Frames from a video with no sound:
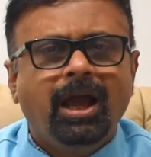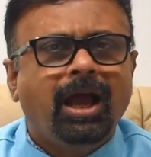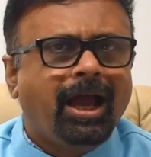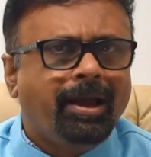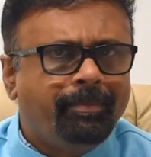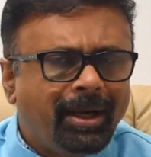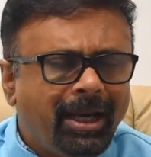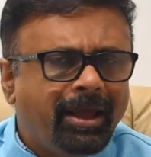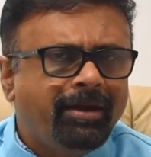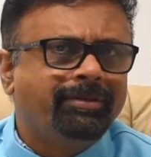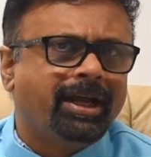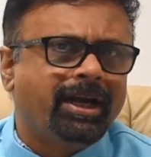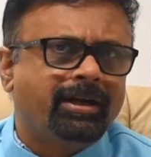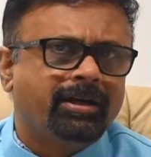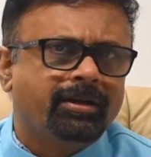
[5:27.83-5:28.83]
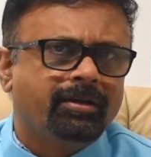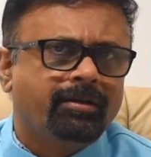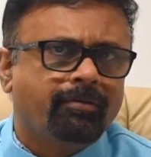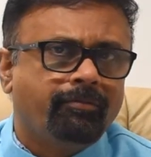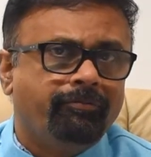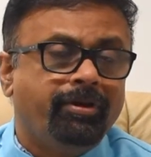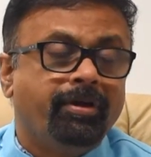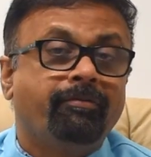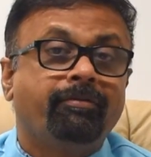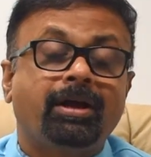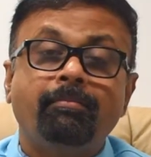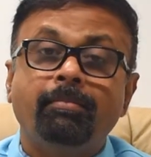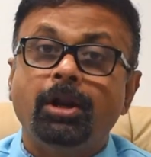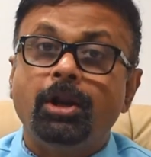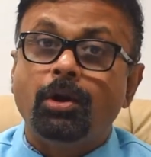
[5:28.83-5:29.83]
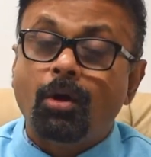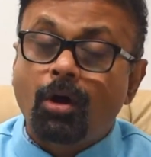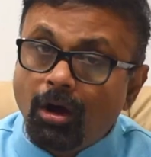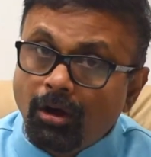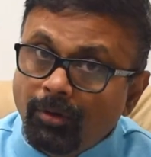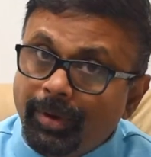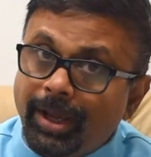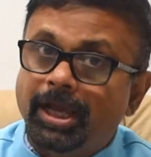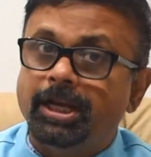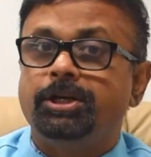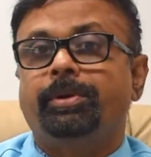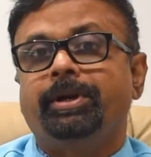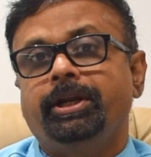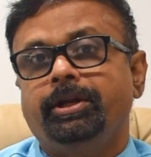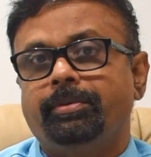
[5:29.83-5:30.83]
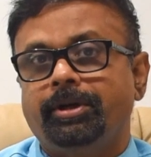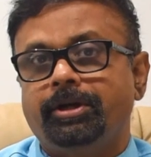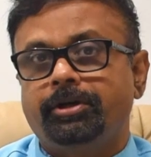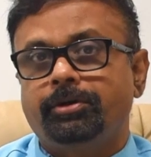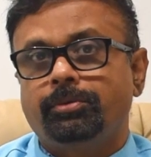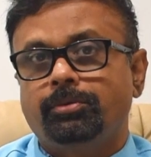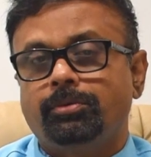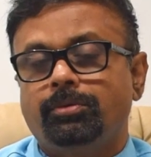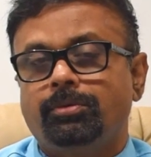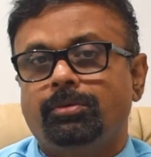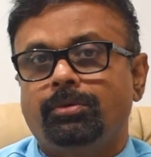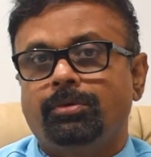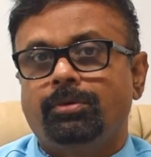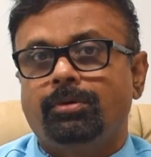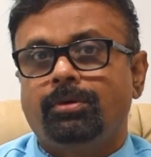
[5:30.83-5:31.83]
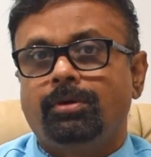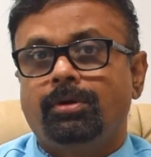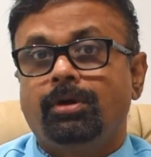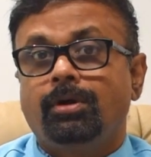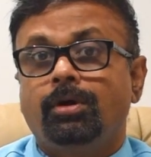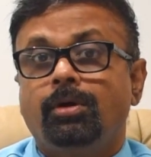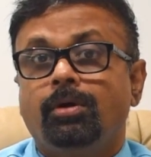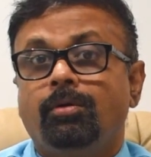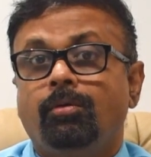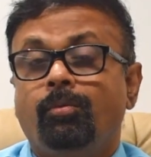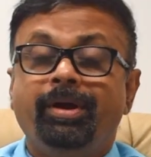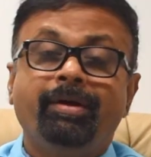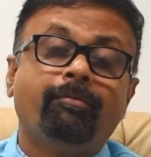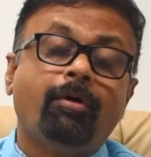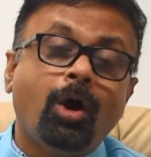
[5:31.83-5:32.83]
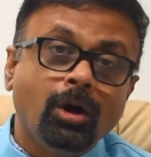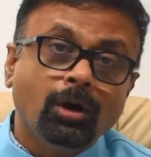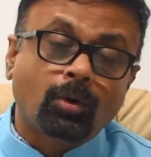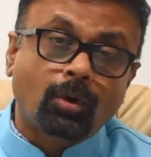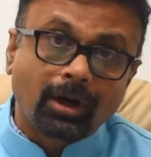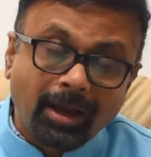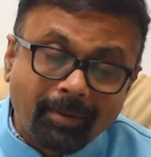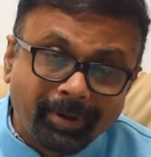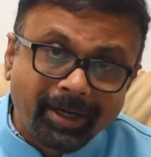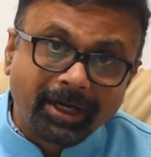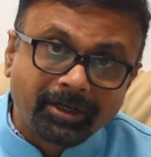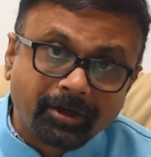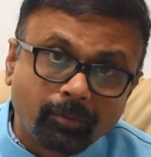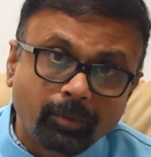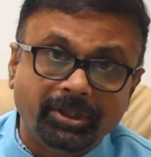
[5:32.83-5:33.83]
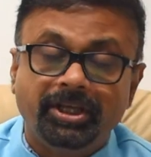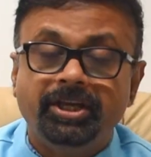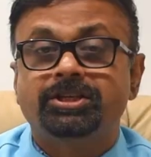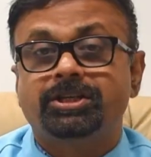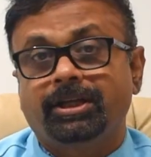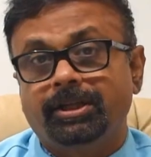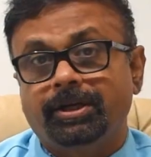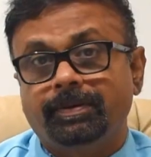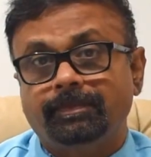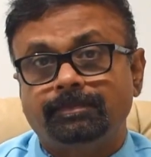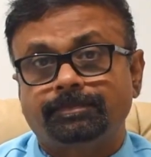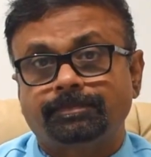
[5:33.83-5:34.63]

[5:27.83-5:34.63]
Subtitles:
I believe that we have come a long way in 2022. We have all collaborated with each other.